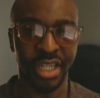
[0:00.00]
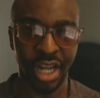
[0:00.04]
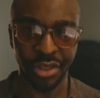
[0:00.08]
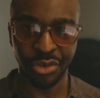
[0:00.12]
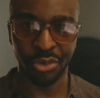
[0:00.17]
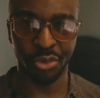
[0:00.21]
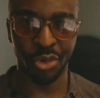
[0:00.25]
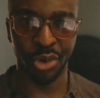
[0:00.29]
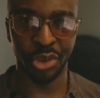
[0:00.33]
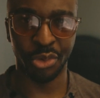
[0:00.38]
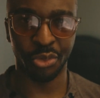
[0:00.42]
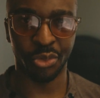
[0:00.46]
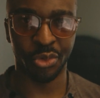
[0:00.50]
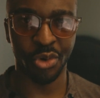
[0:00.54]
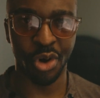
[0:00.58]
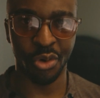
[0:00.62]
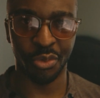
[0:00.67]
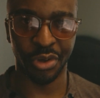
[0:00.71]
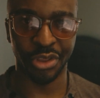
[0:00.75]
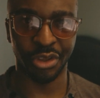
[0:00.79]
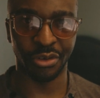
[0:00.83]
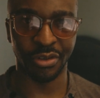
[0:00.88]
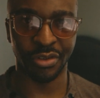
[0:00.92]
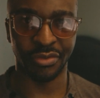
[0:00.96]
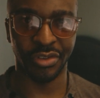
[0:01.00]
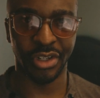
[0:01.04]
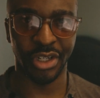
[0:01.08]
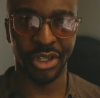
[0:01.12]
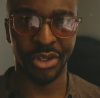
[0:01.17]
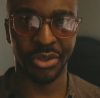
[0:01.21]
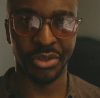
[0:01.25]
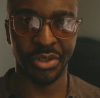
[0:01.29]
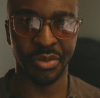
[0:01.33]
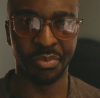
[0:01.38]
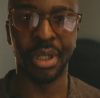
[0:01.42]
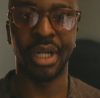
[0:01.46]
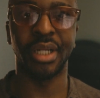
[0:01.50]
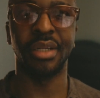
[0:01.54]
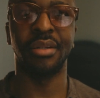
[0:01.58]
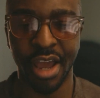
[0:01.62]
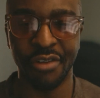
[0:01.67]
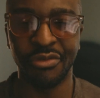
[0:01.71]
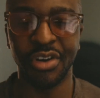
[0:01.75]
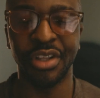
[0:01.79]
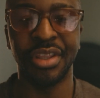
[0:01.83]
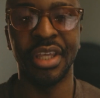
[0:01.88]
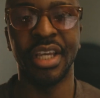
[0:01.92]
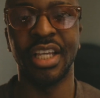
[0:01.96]
nothing wrong with those videos, but
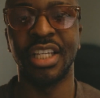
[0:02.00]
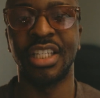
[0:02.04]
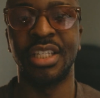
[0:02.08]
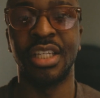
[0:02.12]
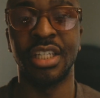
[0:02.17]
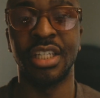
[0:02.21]
everything is